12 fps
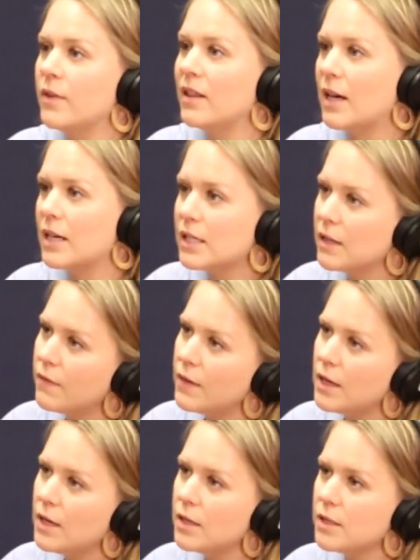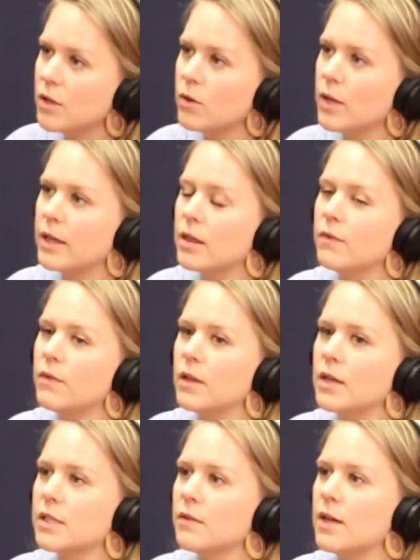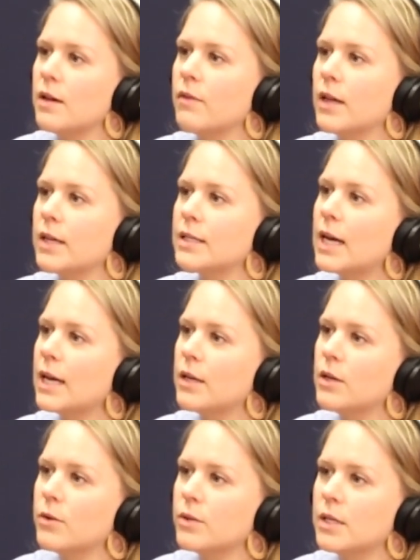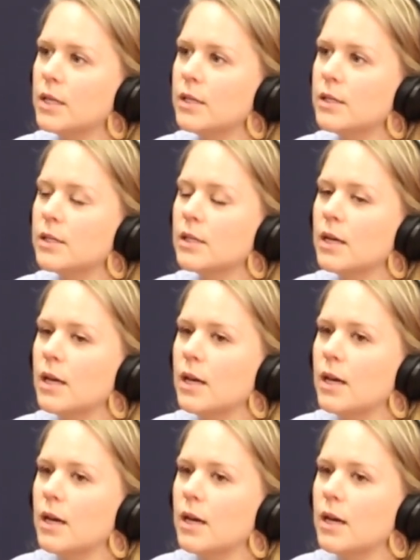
philosophy, so like the philosophy of like diagnosis.